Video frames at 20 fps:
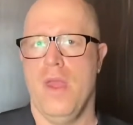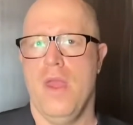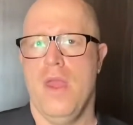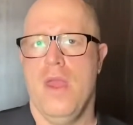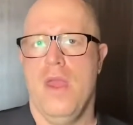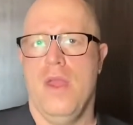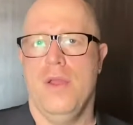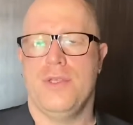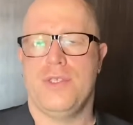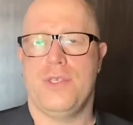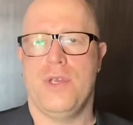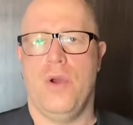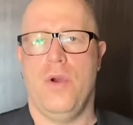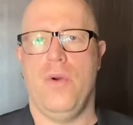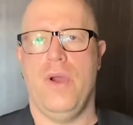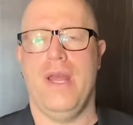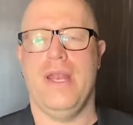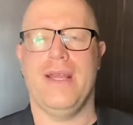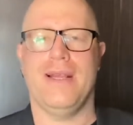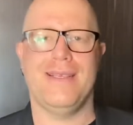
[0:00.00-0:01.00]
So
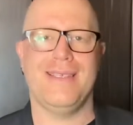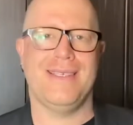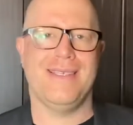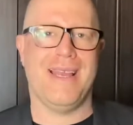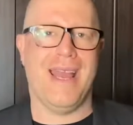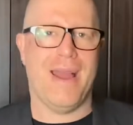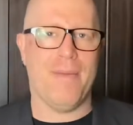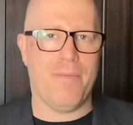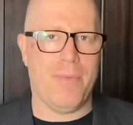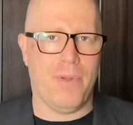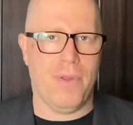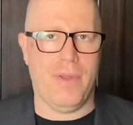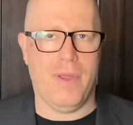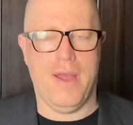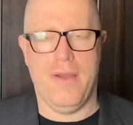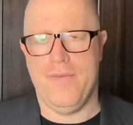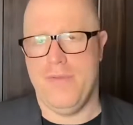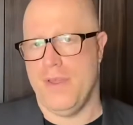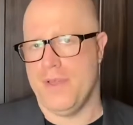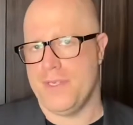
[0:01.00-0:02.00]
an example
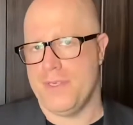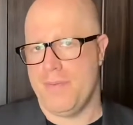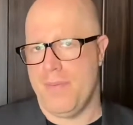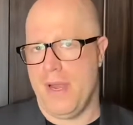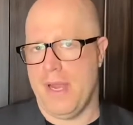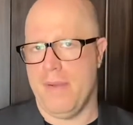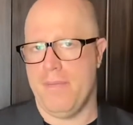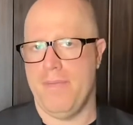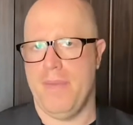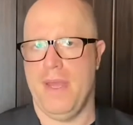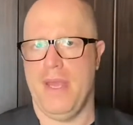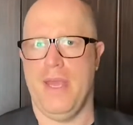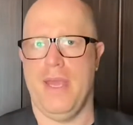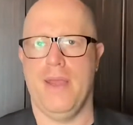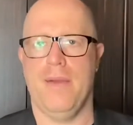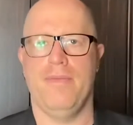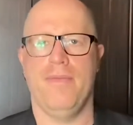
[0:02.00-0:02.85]
of this might be